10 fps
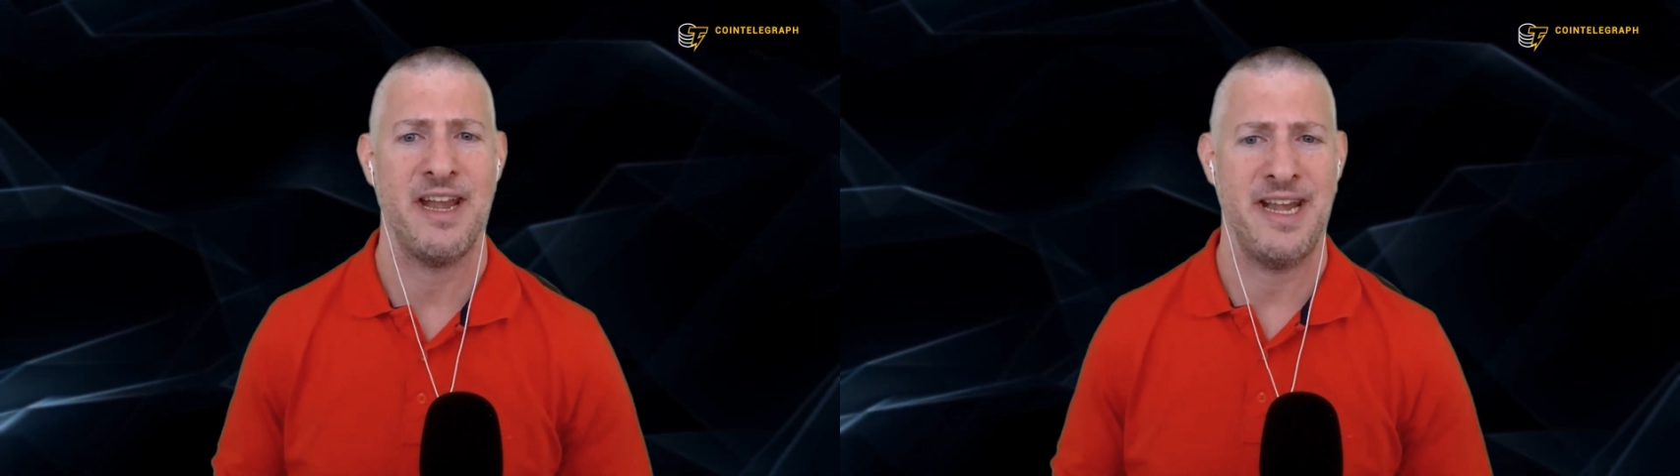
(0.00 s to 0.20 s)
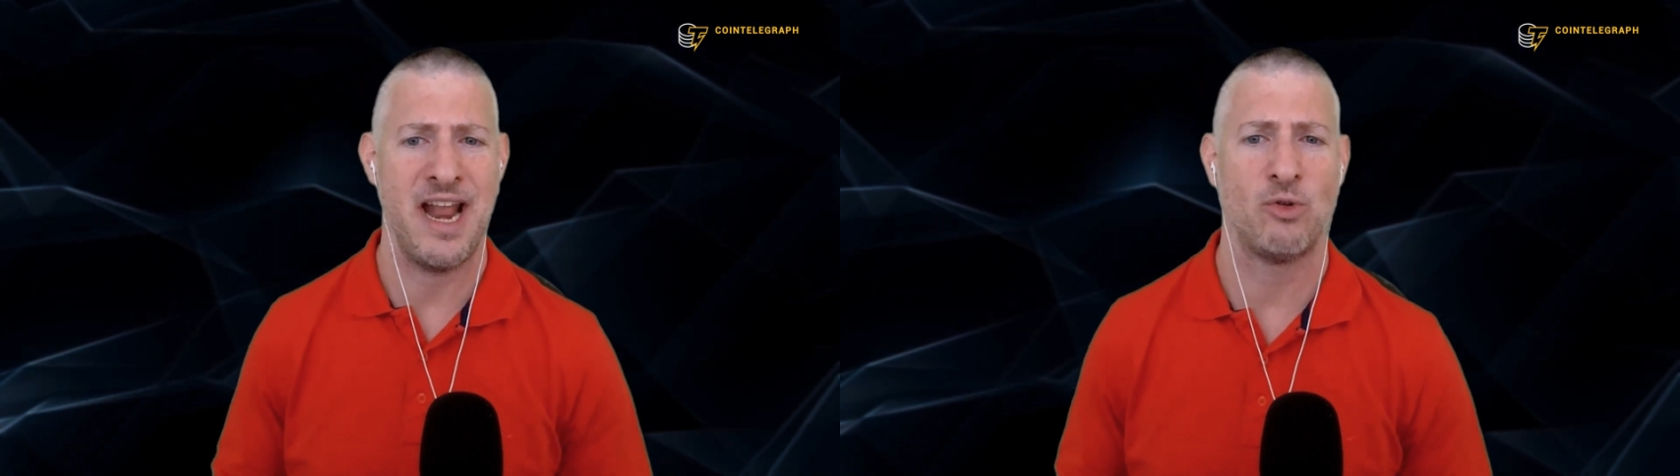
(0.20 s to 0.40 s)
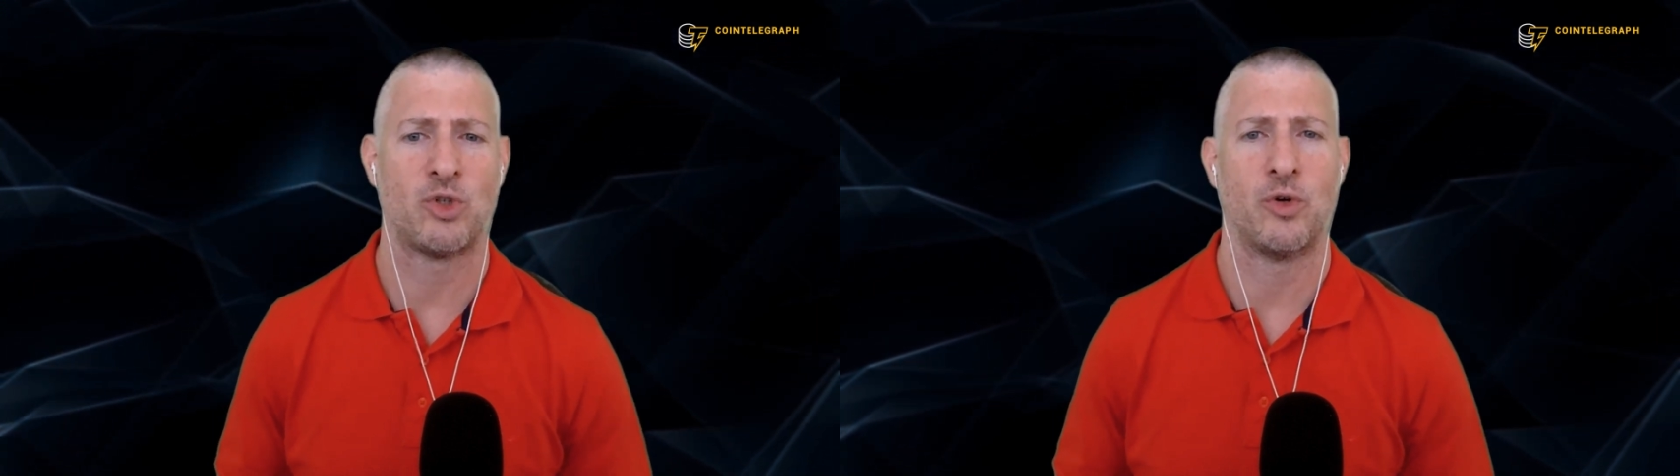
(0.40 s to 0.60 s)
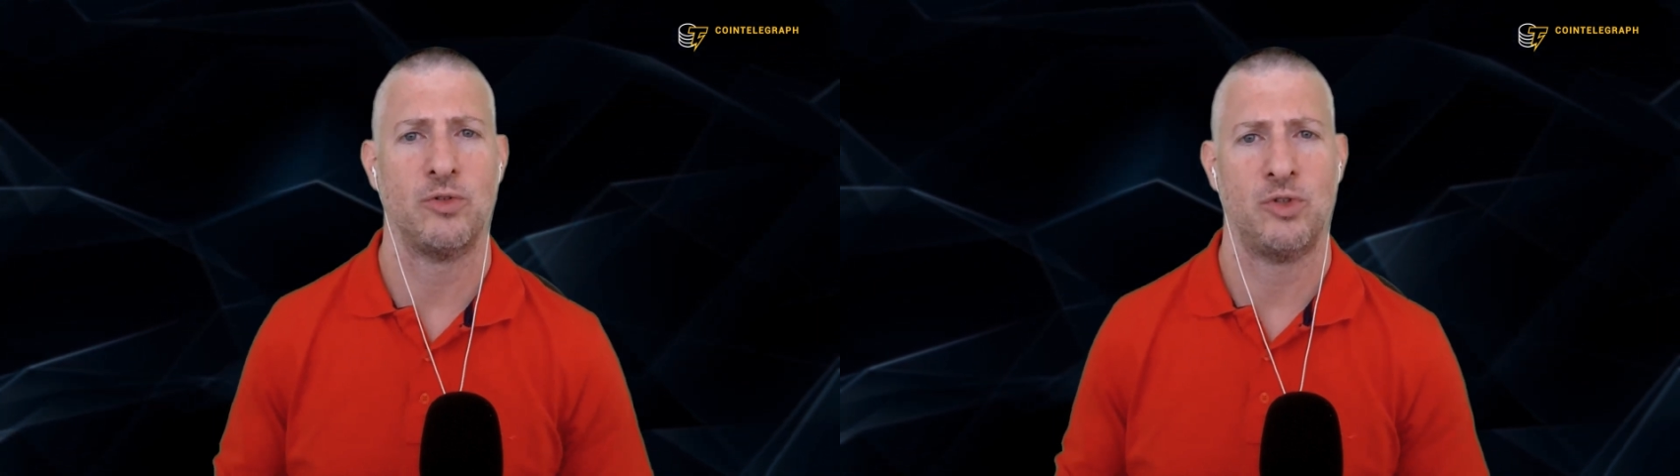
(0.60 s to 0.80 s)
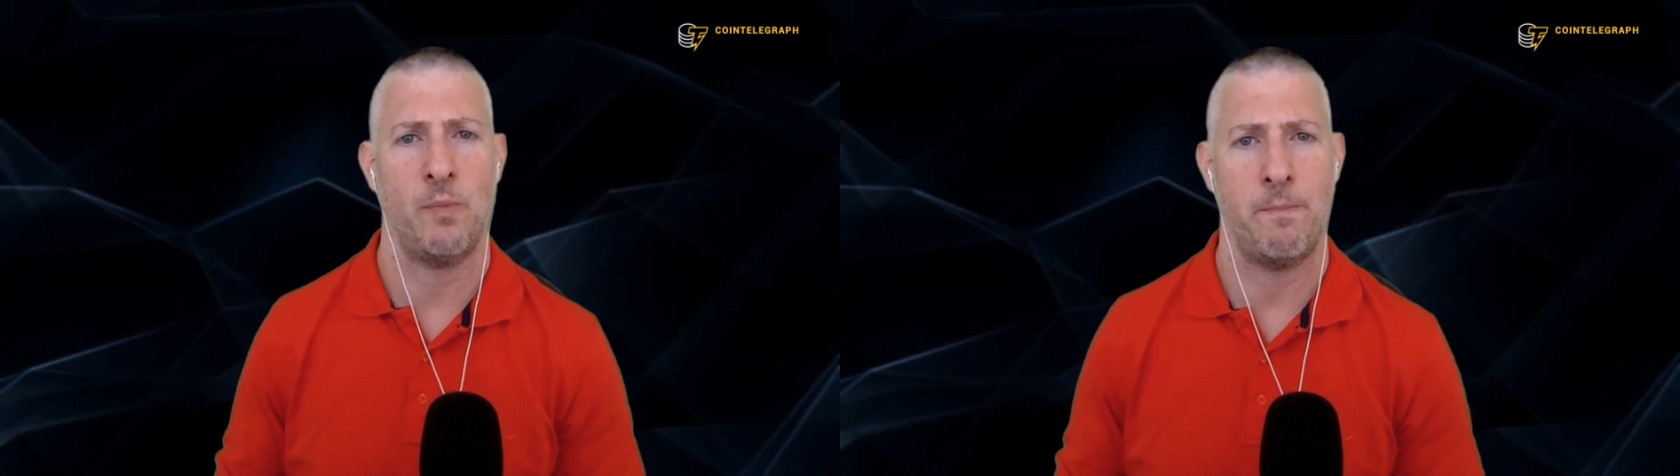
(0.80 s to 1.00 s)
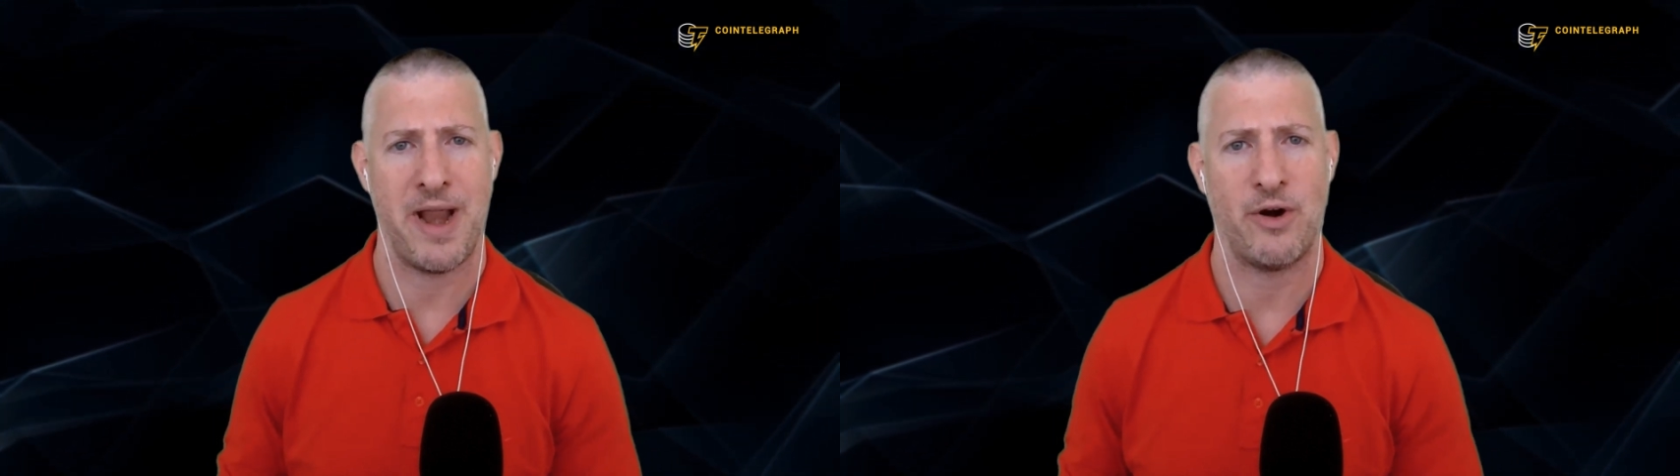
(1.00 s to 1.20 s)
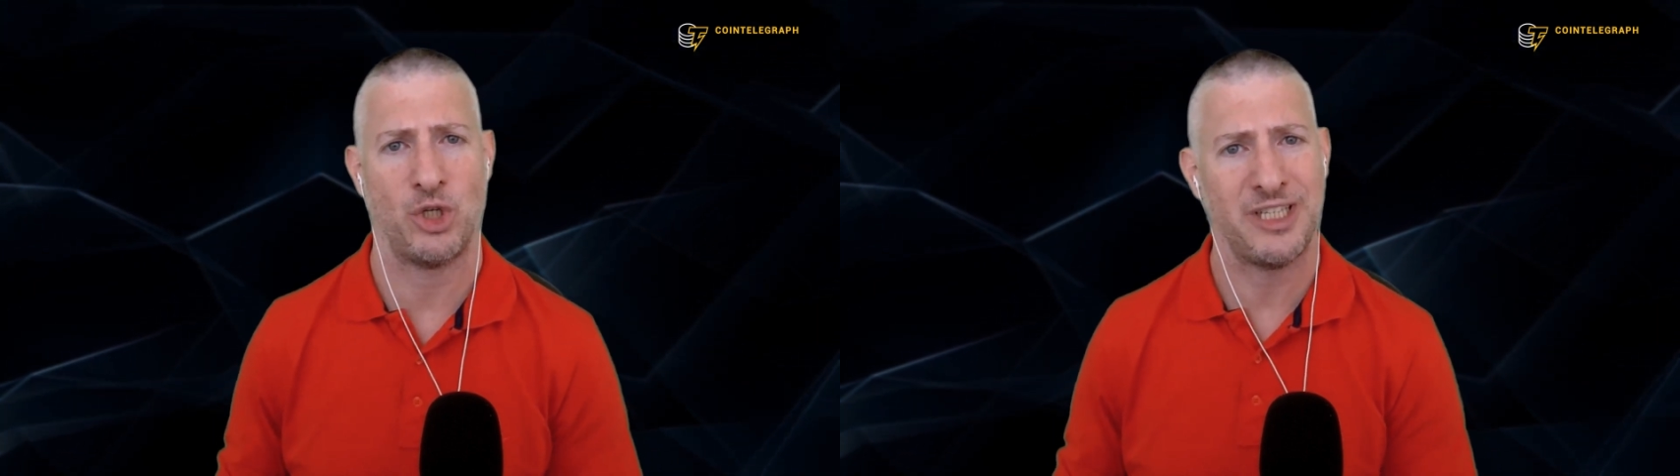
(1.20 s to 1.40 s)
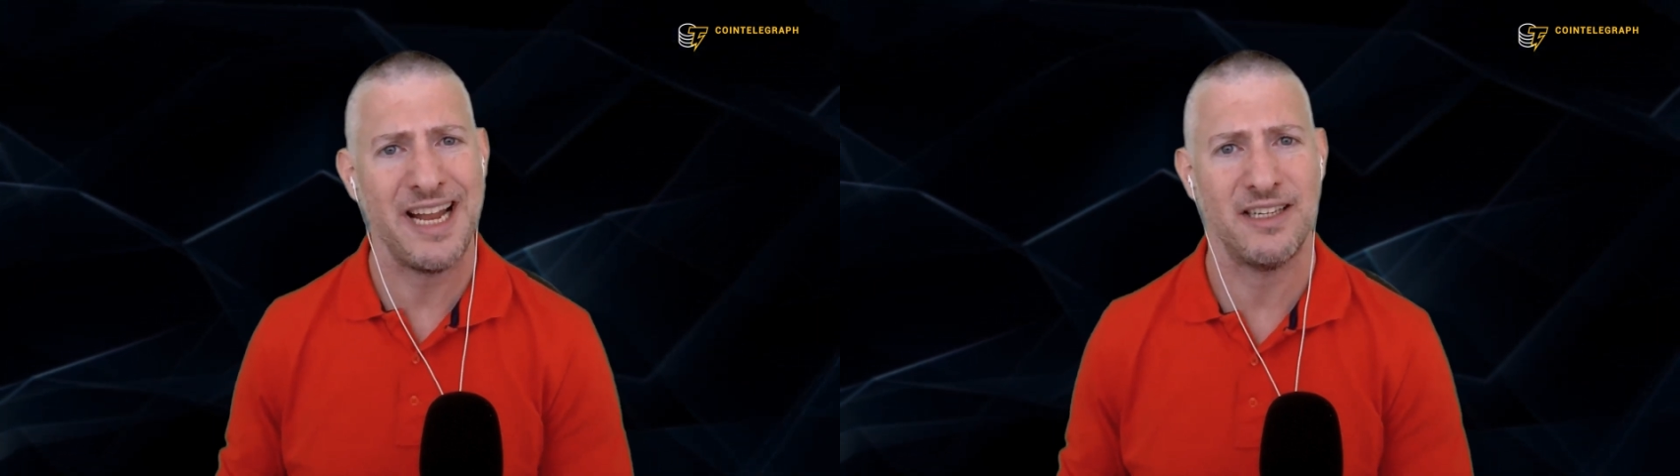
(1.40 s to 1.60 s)
neutral to
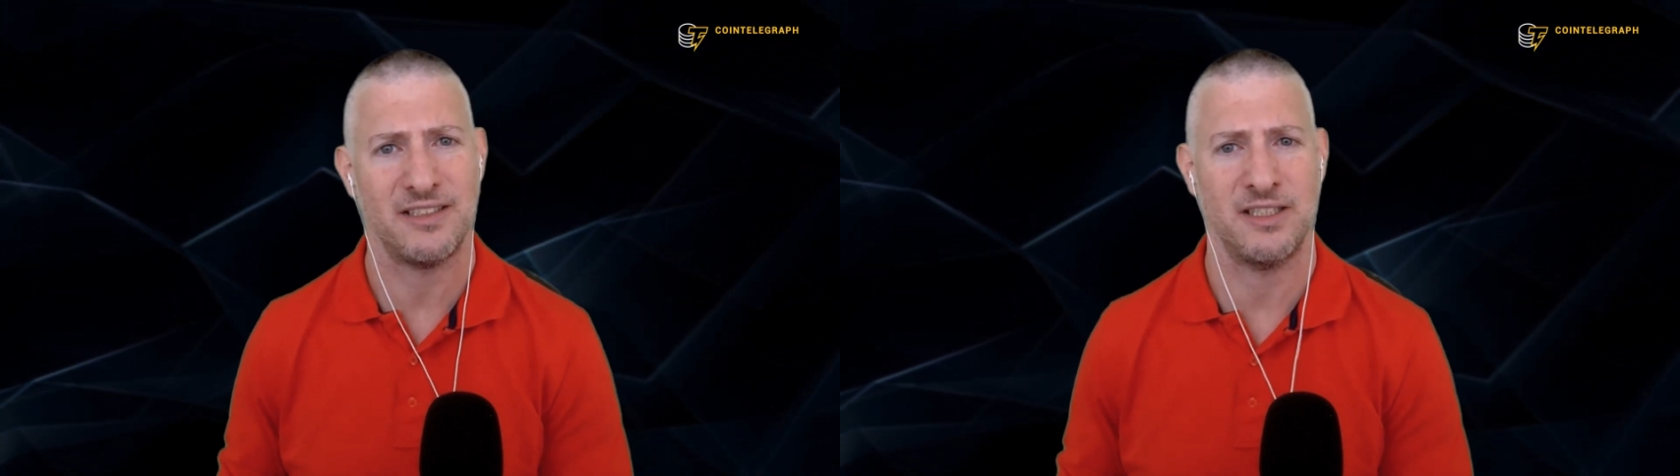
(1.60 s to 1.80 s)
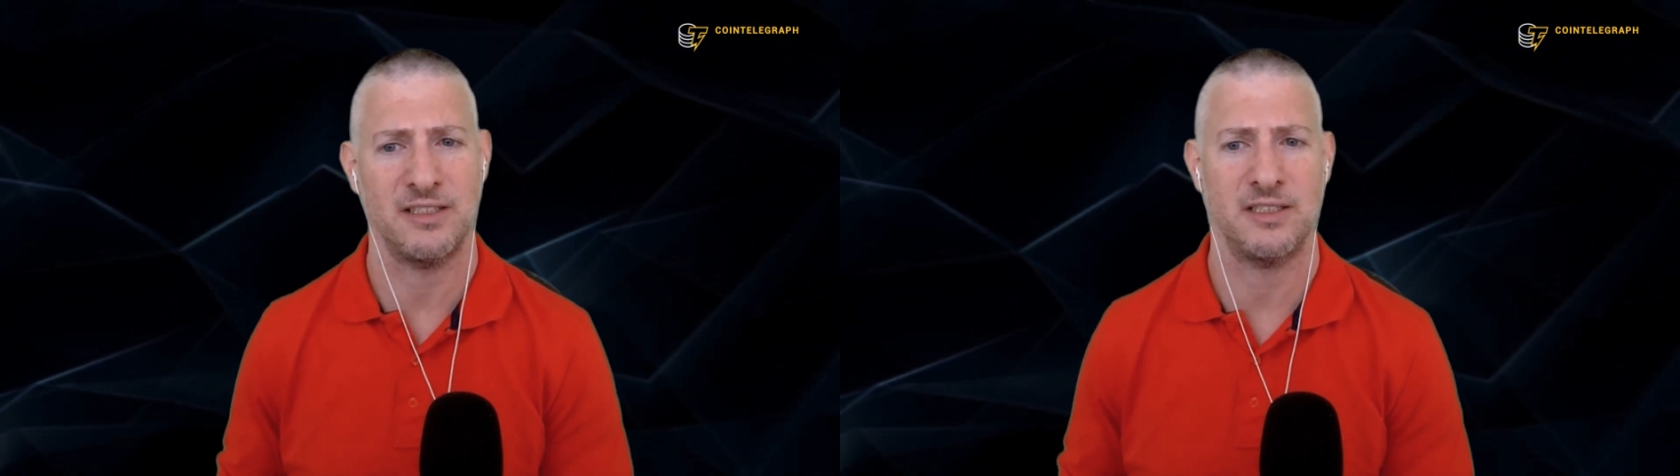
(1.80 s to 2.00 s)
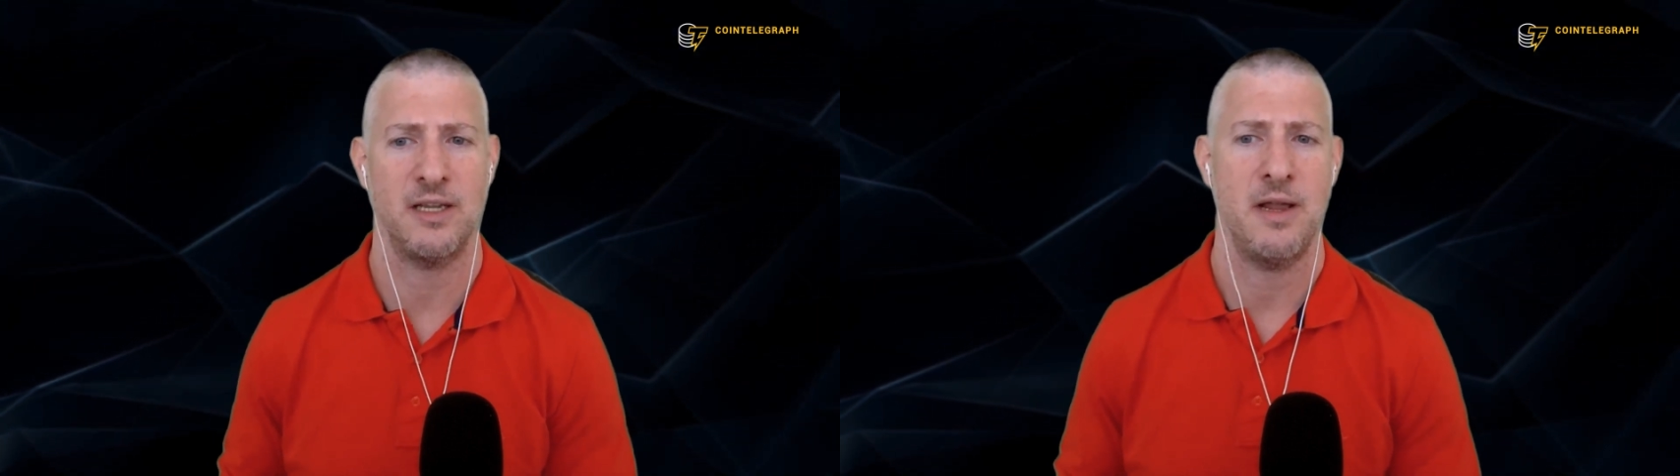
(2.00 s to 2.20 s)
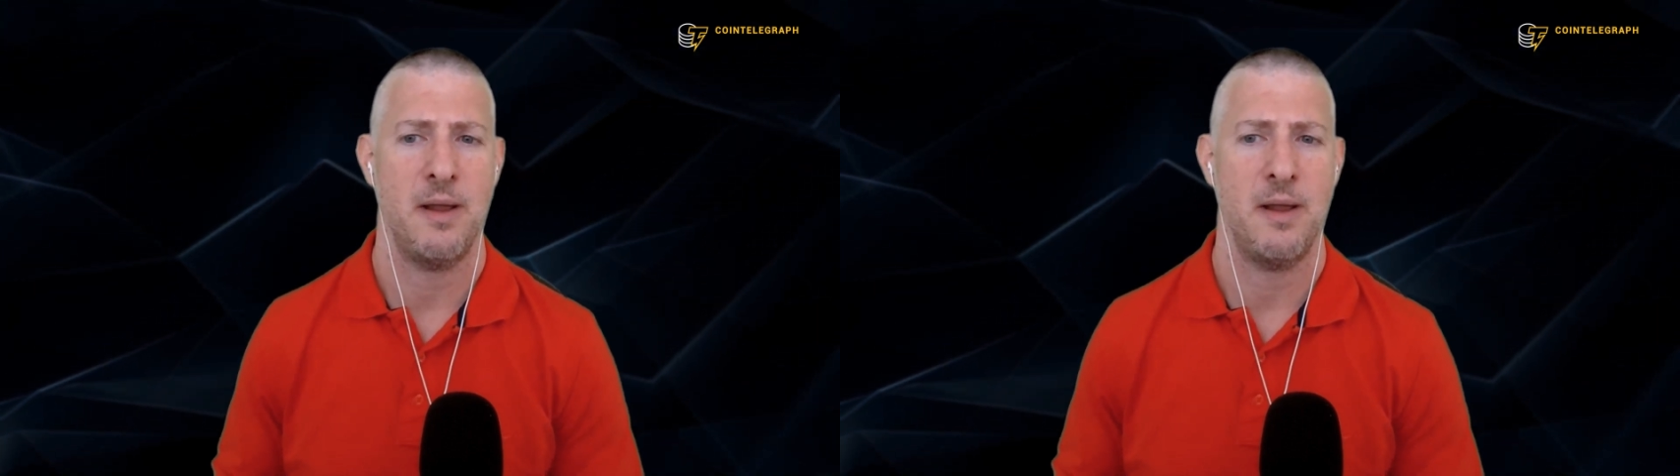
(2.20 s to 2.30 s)
bearish tendencies,